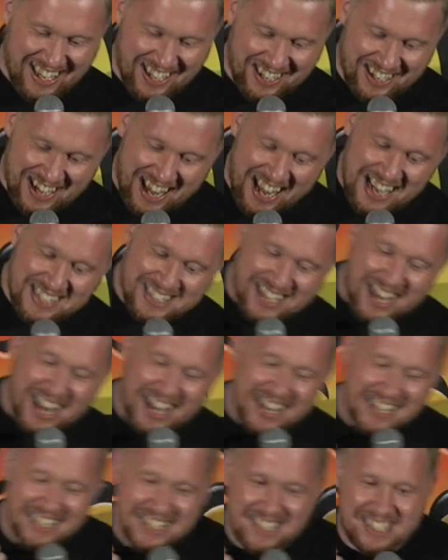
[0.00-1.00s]
You're right,
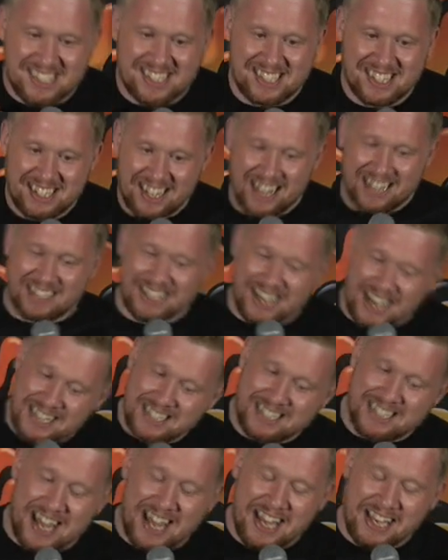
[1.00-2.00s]
Ains. You had a
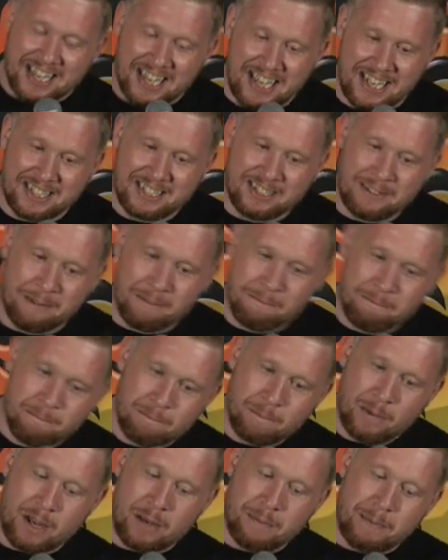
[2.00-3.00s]
nice day, kid.
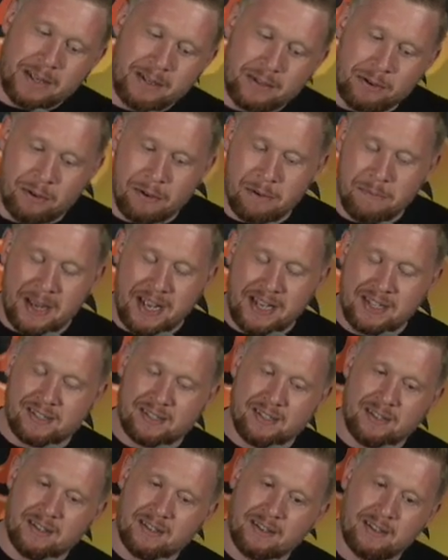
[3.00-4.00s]
How you been doing, mate?